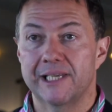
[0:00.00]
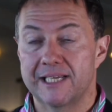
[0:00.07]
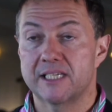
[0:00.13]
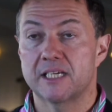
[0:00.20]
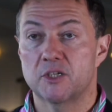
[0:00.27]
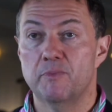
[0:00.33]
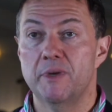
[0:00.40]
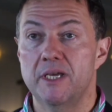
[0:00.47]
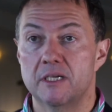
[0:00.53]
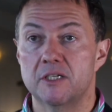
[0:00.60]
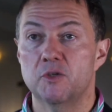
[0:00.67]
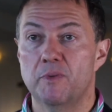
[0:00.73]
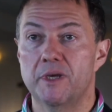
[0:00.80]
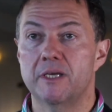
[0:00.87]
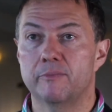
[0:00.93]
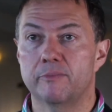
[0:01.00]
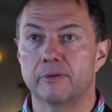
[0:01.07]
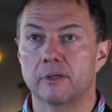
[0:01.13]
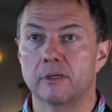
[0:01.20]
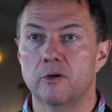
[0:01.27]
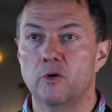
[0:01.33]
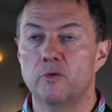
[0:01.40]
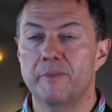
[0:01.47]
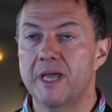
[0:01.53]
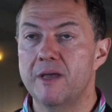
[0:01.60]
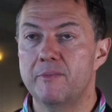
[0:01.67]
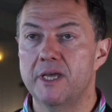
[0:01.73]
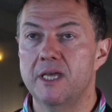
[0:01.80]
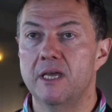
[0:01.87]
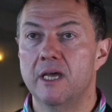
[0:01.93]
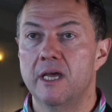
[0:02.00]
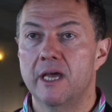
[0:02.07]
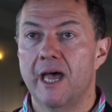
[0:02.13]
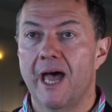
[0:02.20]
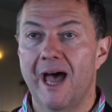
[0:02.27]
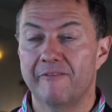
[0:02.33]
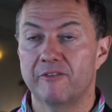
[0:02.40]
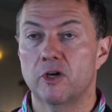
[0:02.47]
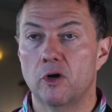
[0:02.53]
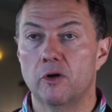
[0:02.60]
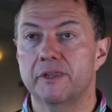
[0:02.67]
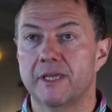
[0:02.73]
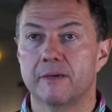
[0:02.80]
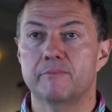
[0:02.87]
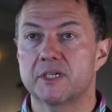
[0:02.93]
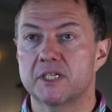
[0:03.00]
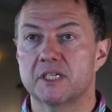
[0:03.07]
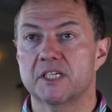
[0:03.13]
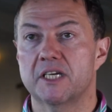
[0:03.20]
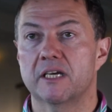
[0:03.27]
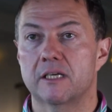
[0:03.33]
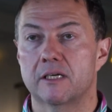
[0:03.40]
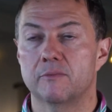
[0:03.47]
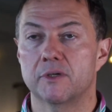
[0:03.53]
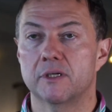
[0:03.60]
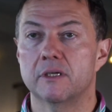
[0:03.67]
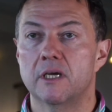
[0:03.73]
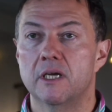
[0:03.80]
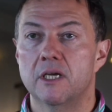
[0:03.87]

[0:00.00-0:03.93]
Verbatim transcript: less experienced people who maybe haven't got that business acumen.